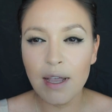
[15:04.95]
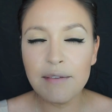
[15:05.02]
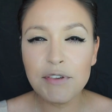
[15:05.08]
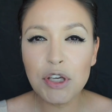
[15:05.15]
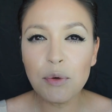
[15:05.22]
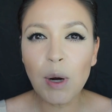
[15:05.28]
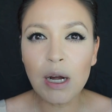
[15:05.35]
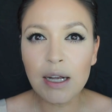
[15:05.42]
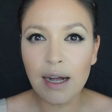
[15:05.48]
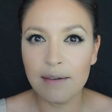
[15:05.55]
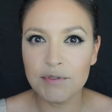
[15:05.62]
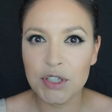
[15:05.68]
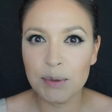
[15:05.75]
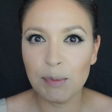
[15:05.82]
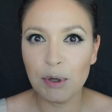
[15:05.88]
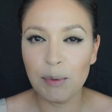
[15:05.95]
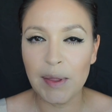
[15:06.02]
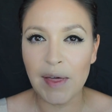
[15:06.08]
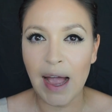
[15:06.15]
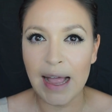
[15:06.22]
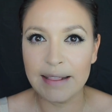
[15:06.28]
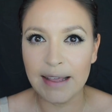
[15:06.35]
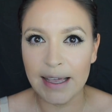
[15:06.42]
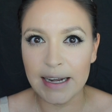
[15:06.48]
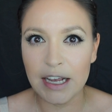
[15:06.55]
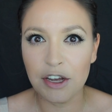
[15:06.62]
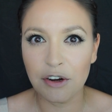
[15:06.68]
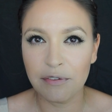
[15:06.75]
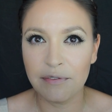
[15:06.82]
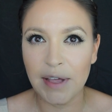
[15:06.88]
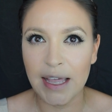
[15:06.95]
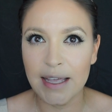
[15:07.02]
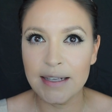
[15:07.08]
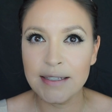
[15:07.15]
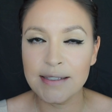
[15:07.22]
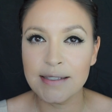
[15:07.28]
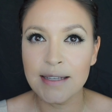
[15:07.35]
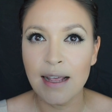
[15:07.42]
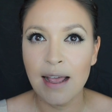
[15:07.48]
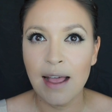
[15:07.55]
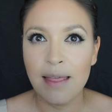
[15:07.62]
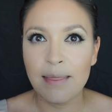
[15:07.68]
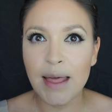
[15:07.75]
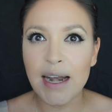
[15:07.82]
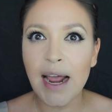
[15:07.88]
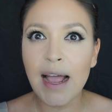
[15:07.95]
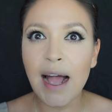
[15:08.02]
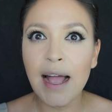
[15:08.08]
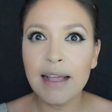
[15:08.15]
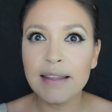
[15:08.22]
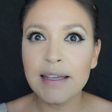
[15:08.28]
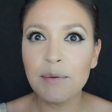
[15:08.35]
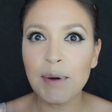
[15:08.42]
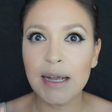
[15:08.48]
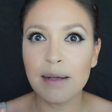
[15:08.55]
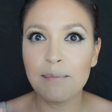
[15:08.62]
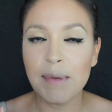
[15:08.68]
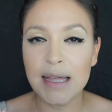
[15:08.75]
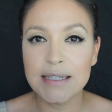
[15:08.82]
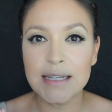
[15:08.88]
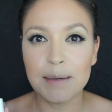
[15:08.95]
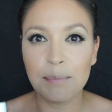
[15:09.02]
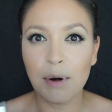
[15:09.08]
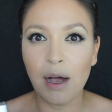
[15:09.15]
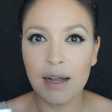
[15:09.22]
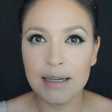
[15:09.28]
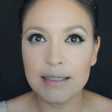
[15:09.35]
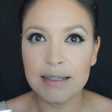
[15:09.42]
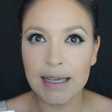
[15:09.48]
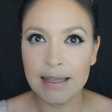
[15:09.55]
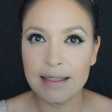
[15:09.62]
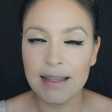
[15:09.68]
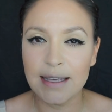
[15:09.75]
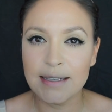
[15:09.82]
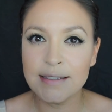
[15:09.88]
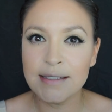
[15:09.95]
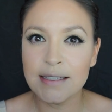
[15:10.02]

If you aren't comfortable with highlighting your face, then I highly recommend a product like this.